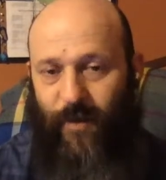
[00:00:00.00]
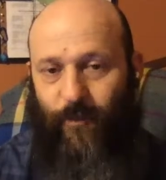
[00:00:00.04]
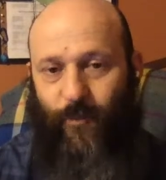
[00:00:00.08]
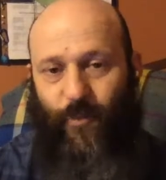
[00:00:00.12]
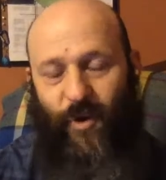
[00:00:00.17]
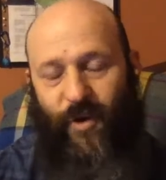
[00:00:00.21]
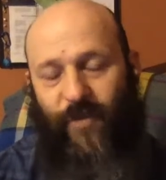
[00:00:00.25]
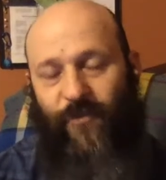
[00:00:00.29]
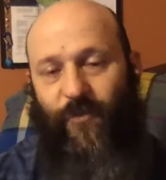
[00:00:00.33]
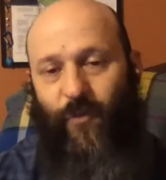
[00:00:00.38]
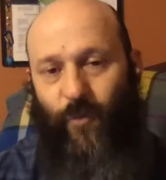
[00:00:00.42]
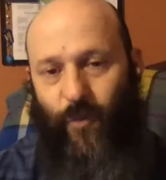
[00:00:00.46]

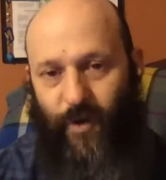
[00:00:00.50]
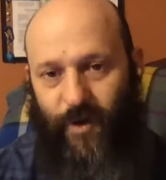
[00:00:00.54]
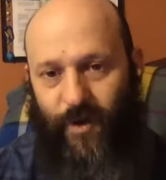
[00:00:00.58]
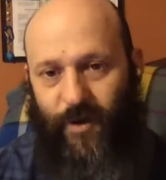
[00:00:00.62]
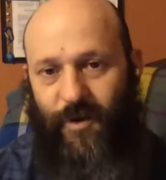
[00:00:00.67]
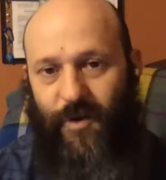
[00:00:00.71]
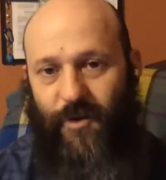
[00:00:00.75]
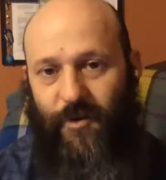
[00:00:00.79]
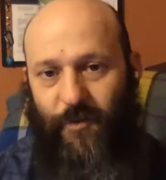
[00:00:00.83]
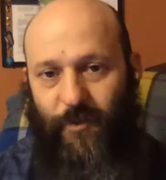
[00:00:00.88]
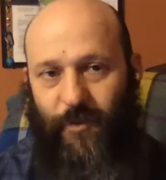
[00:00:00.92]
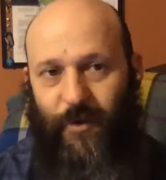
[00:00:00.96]
pray for one
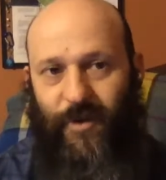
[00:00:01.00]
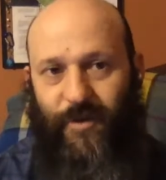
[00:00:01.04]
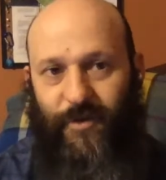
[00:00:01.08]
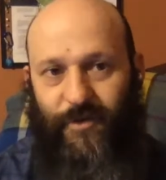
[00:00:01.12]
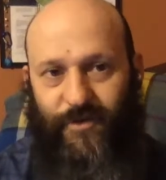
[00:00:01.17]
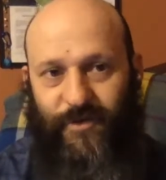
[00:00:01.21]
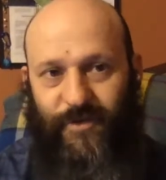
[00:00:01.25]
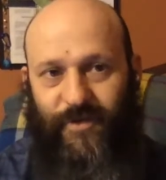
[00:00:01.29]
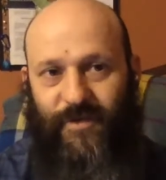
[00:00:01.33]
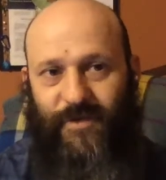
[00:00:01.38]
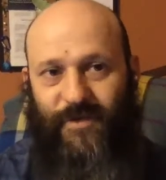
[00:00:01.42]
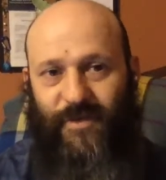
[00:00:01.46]
another,
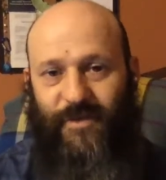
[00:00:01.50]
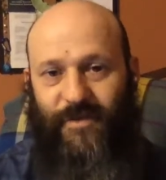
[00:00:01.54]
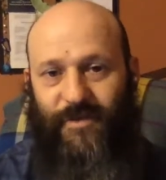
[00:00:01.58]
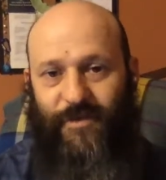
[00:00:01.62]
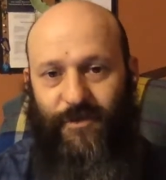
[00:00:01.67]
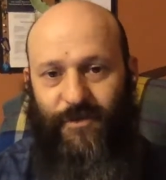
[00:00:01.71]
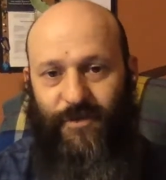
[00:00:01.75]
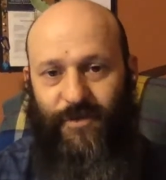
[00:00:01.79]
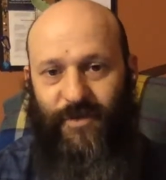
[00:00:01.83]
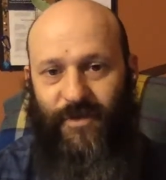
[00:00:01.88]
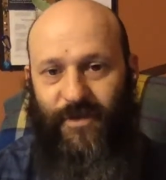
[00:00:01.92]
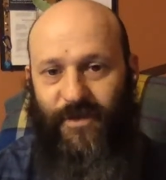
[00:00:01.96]
brothers and
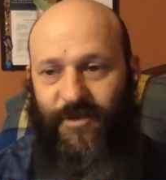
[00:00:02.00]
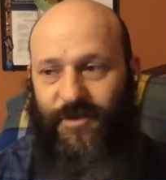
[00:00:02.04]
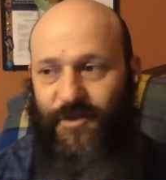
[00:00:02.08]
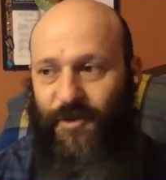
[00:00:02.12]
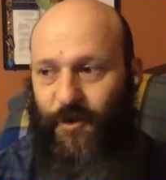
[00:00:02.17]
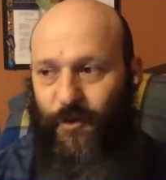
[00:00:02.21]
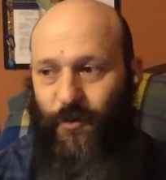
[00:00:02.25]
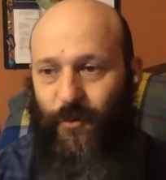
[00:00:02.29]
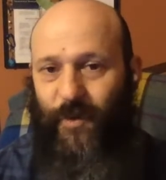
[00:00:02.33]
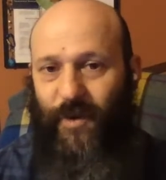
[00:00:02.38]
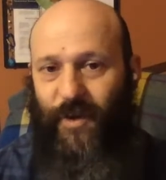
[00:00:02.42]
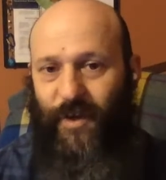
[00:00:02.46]
sisters. And
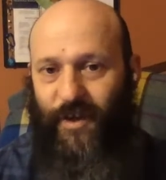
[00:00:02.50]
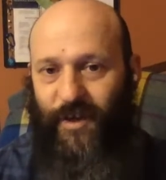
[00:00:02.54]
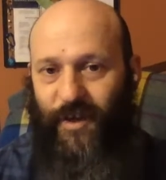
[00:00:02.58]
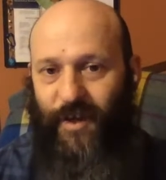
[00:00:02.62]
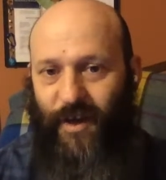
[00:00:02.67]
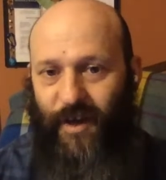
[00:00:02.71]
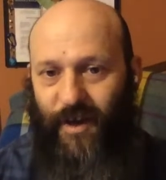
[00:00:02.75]
until we